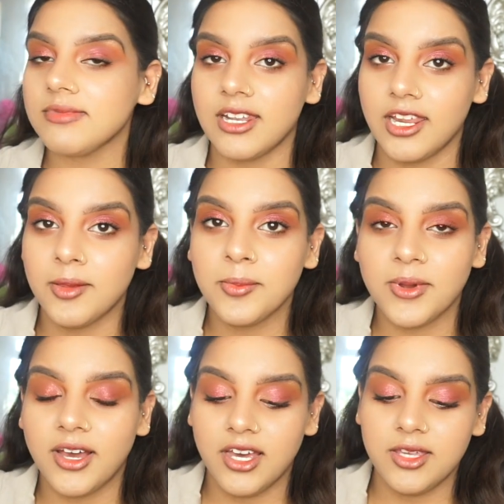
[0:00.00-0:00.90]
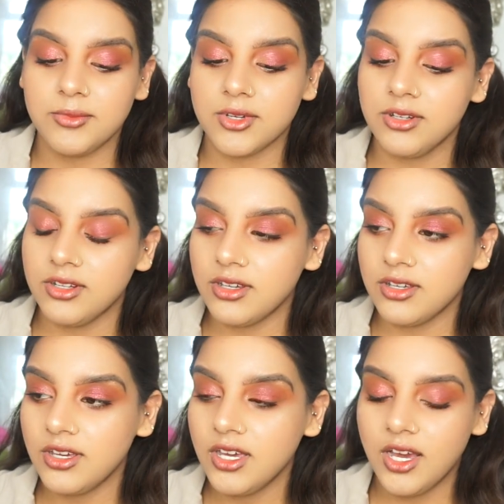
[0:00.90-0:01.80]
lip, I'm
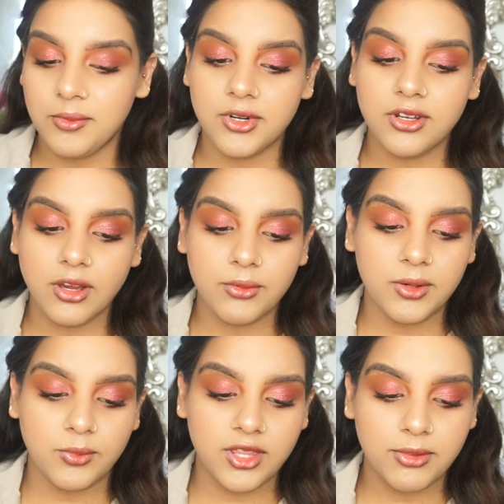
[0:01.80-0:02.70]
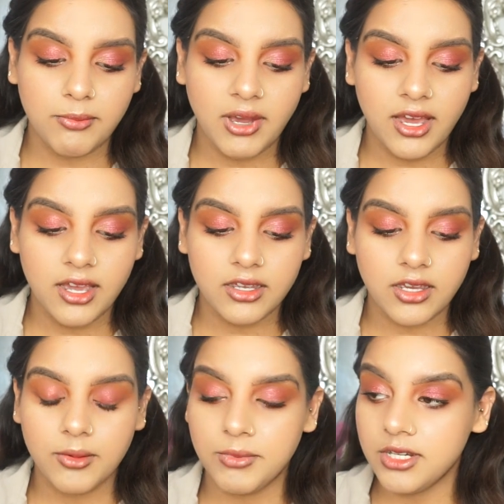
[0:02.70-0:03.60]
gonna go in with MAC
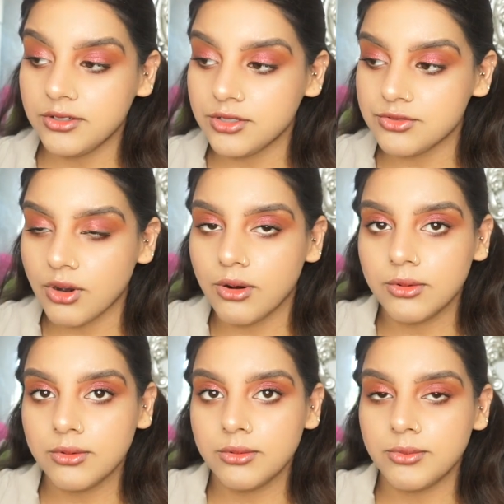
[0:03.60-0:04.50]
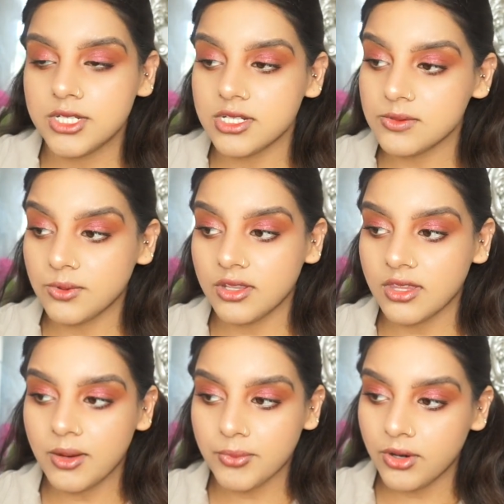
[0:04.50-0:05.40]
In Control, which is one of
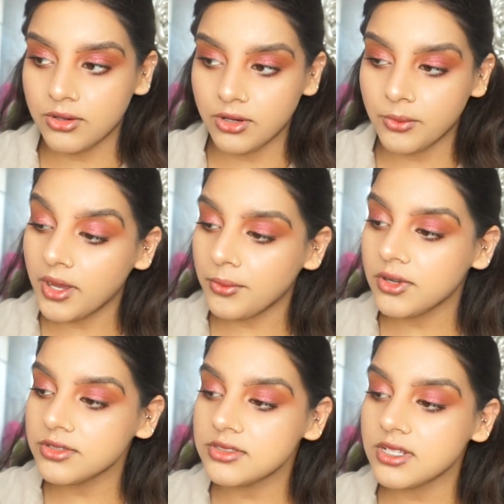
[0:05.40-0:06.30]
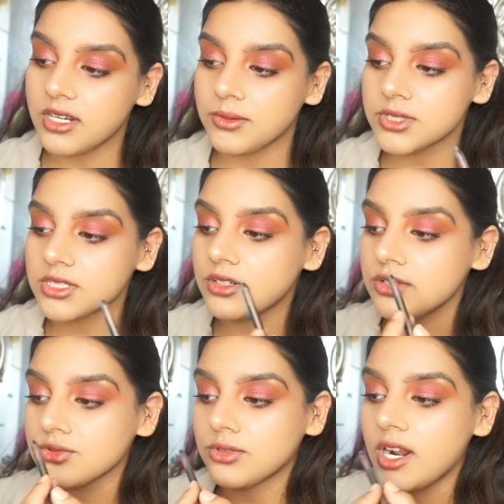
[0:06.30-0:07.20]
their Pro Longwear ones, and I'm just gonna
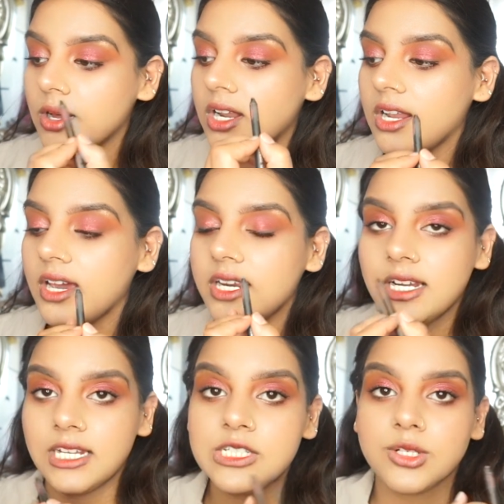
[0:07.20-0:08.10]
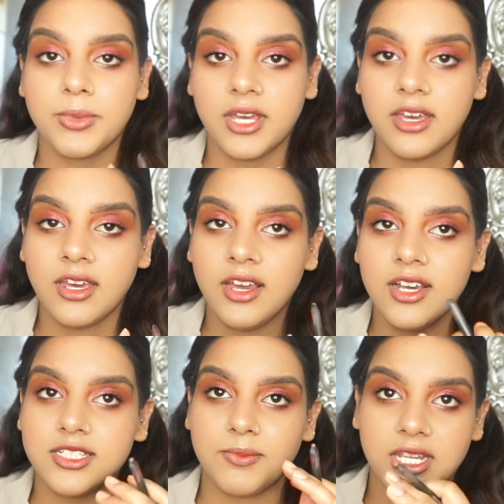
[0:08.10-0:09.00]
draw out a line a little bit
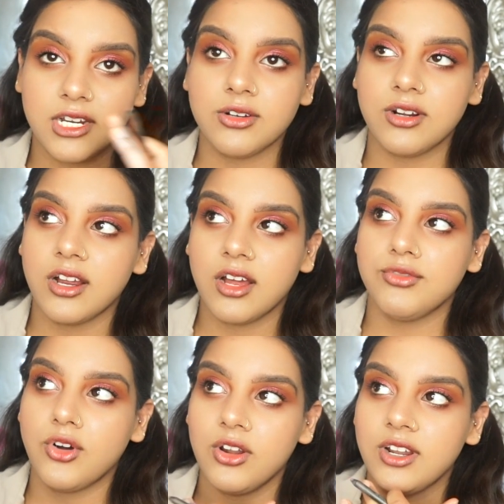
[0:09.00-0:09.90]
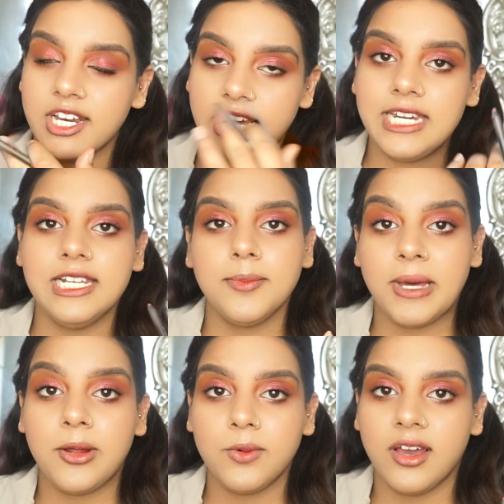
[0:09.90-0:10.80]
to make it look like I've got like a lip
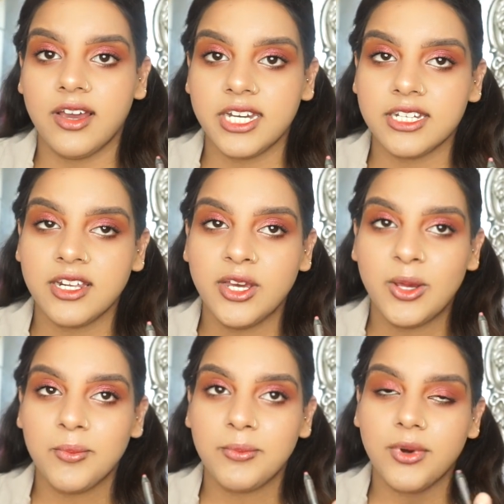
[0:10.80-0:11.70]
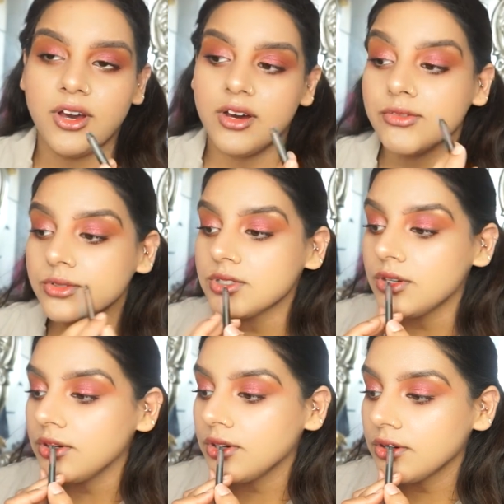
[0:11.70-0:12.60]
outline, but I've also
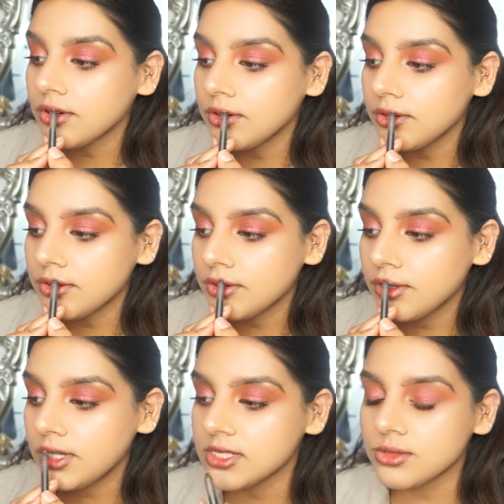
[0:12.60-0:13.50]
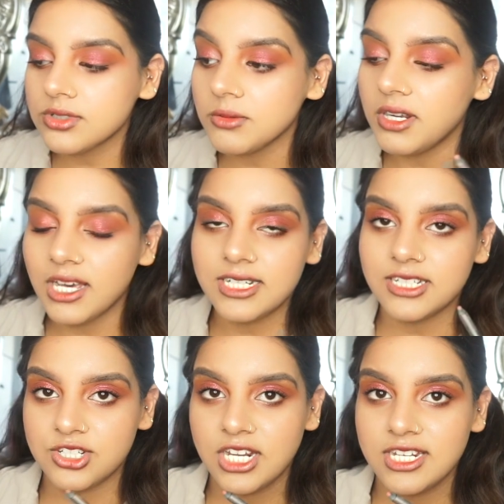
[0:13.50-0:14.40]
not gone, it's also a lighter
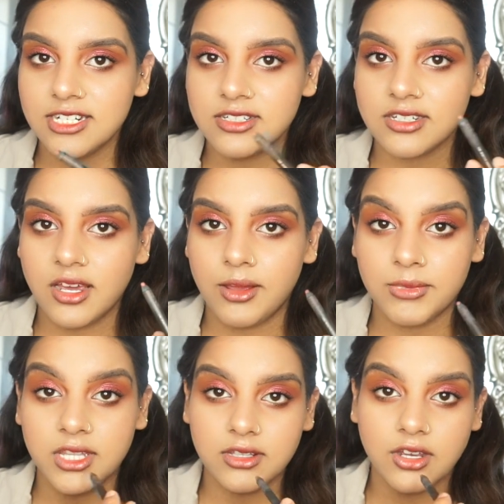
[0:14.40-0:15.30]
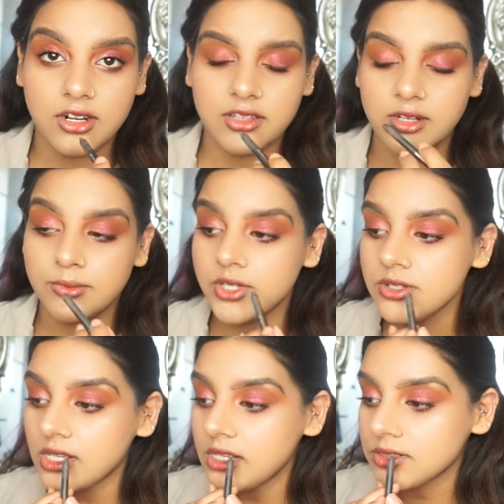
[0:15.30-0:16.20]
shade than the colour that I'm
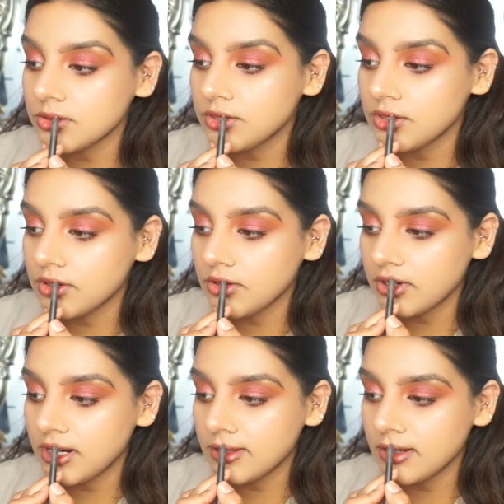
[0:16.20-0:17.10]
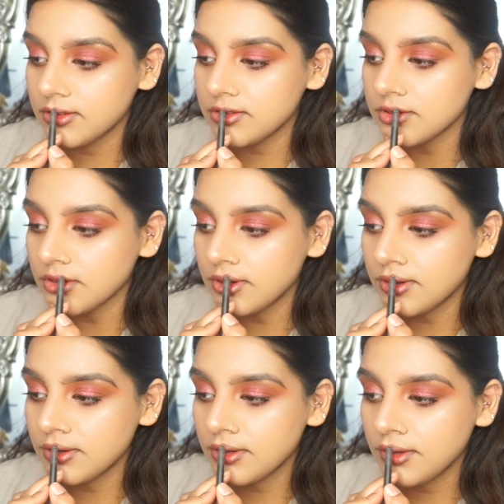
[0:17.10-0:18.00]
using, so it should create the
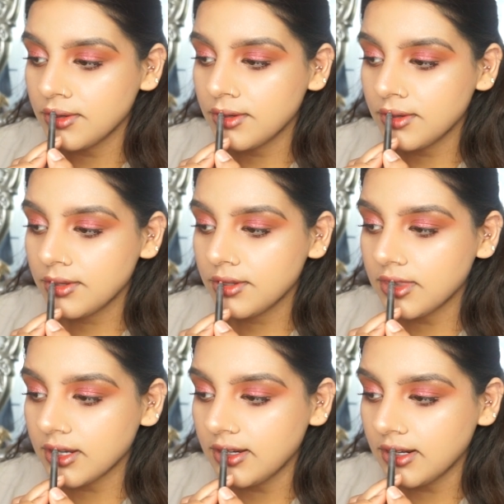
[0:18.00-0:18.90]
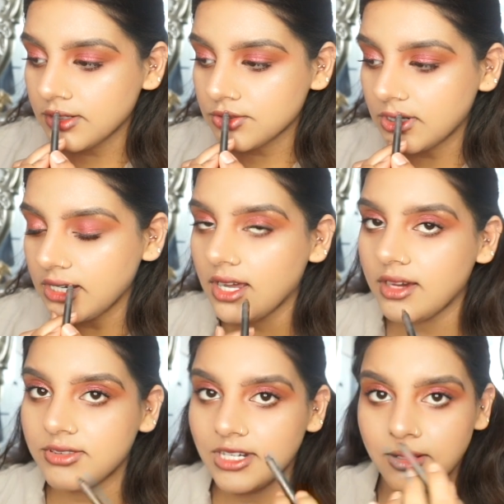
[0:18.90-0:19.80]
illusion that I naturally
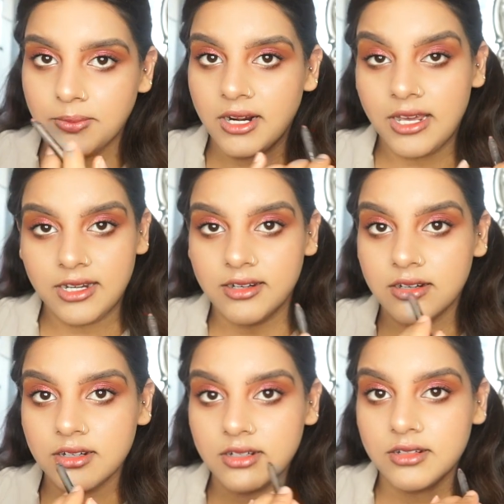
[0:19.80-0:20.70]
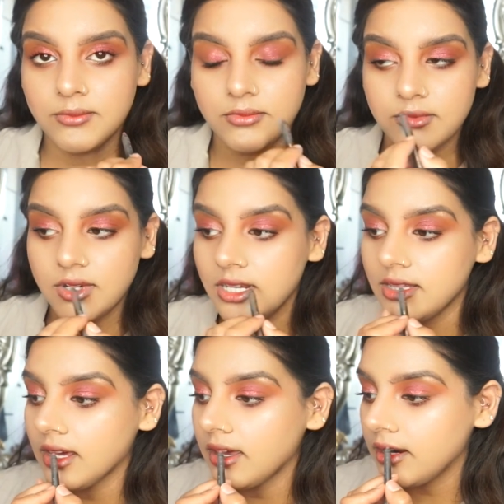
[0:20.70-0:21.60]
have the lip line in
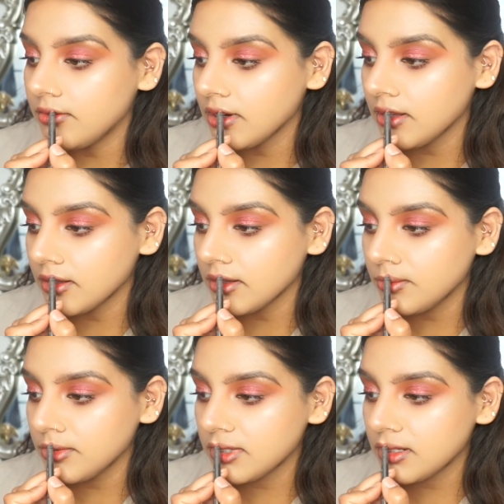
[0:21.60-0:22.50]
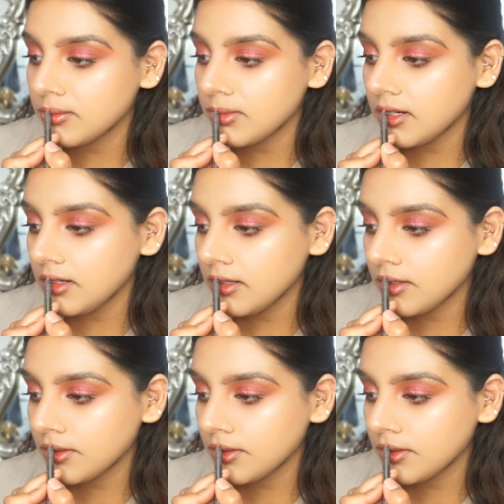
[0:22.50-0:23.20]
that area that I want it to be.